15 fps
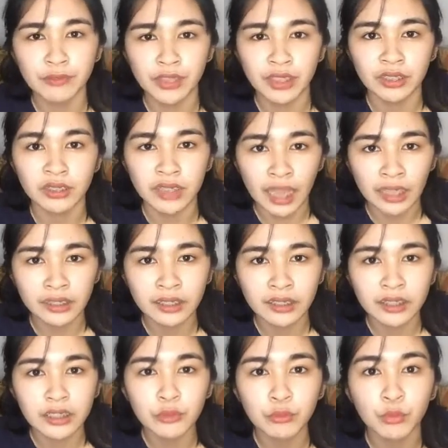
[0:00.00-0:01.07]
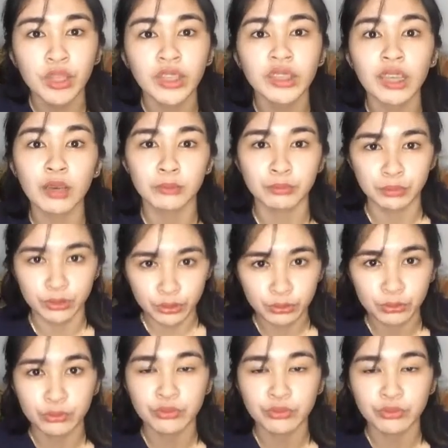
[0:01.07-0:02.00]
fatality when abused.